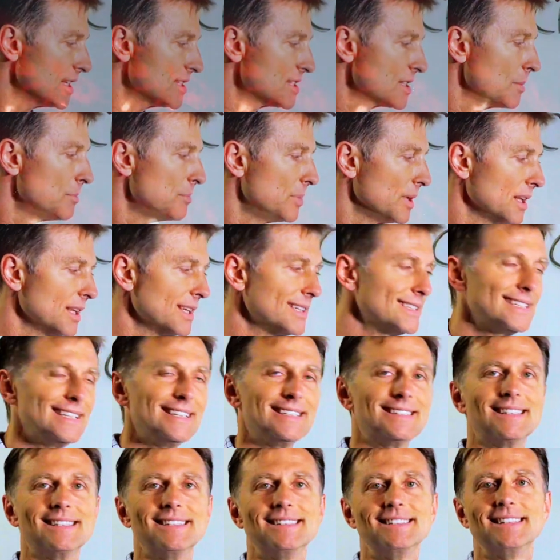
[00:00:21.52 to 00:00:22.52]
its ability
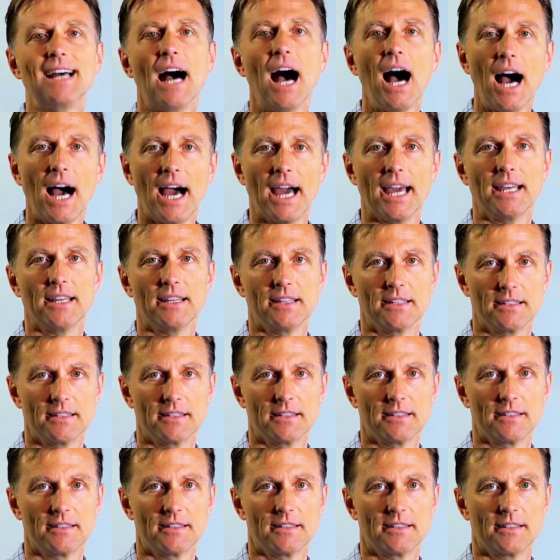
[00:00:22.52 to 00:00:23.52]
to die.
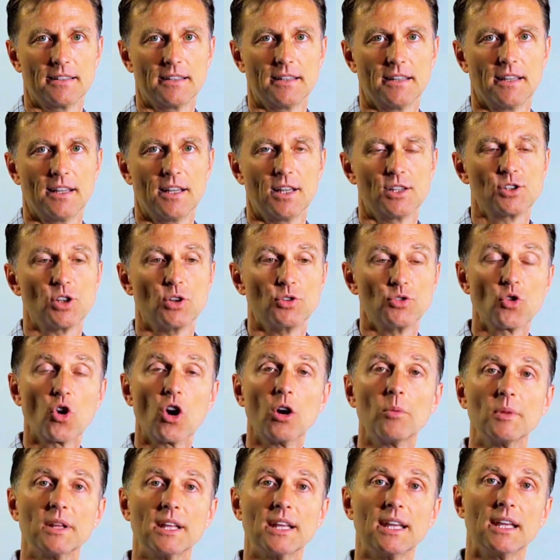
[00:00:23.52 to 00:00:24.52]
So
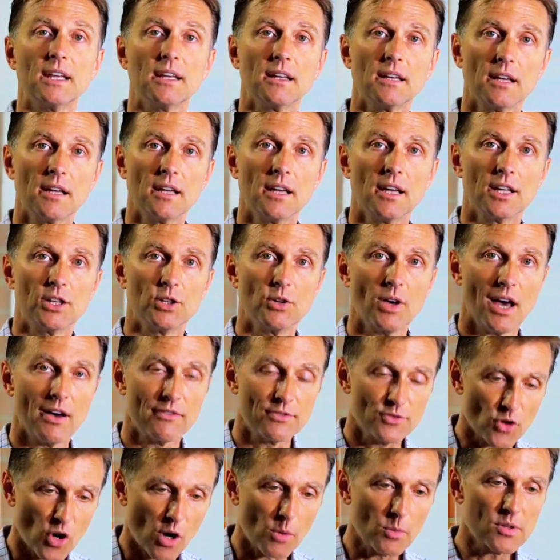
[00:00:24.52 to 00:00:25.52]
normally you
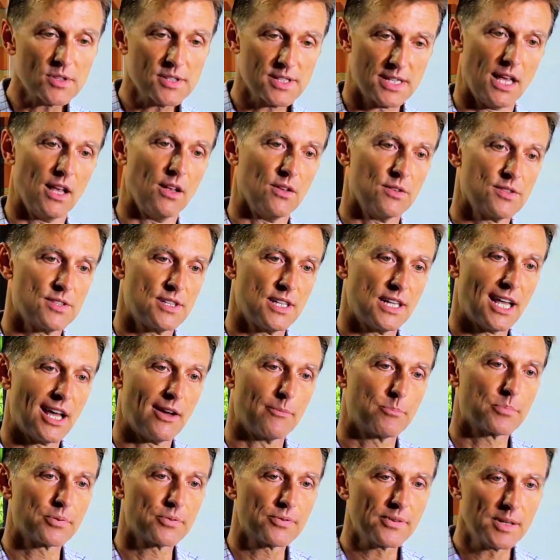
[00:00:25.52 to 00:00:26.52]
have normal cells that
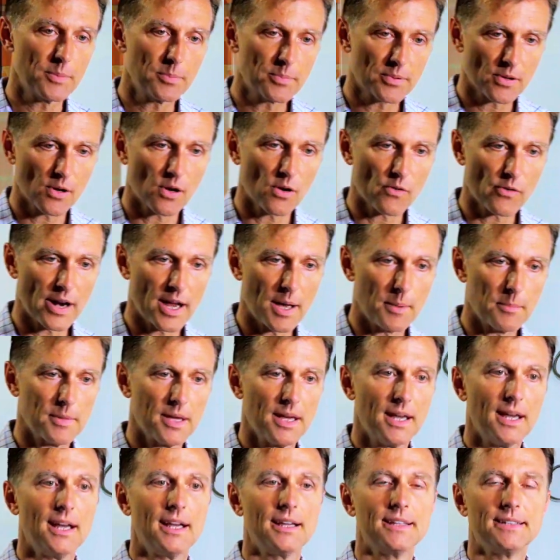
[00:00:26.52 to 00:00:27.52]
have pre-programmed
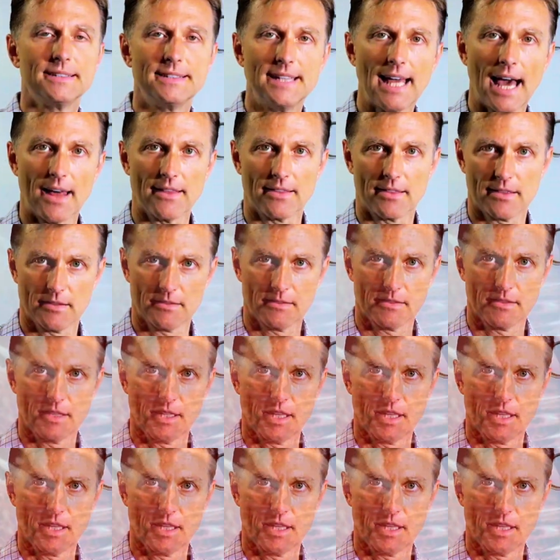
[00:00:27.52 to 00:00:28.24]
death.